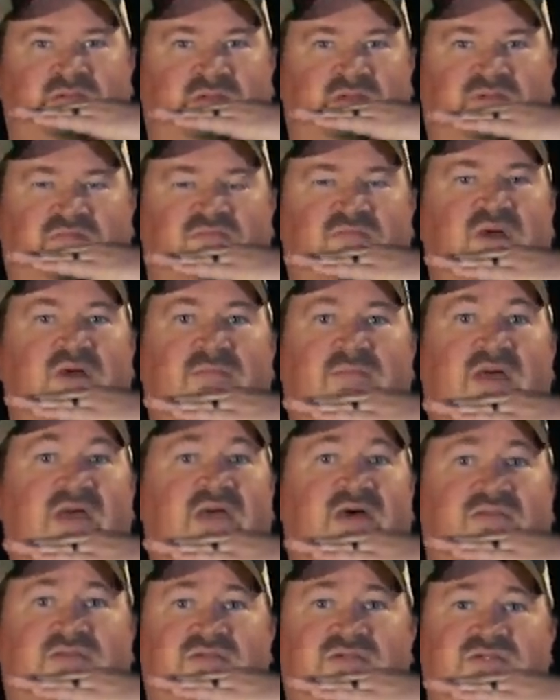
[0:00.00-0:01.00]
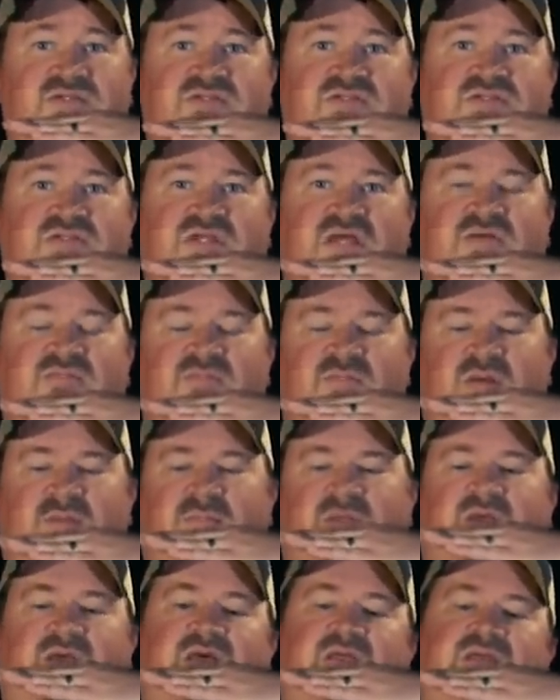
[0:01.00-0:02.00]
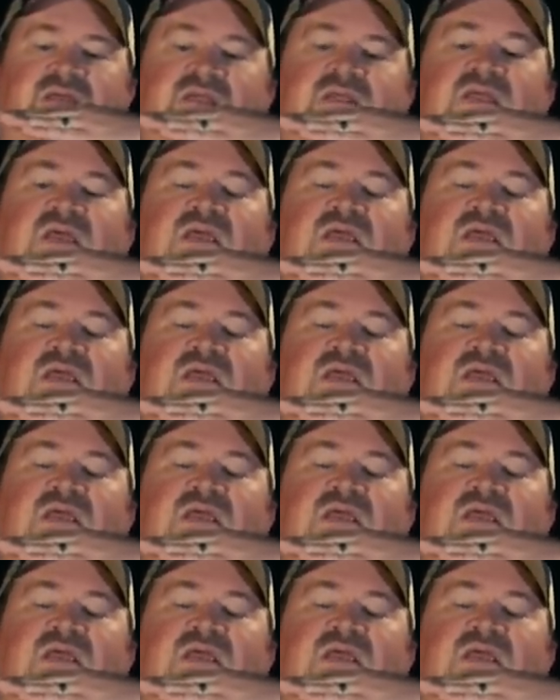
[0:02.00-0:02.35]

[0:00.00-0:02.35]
of my mouth, this is the top of my palate,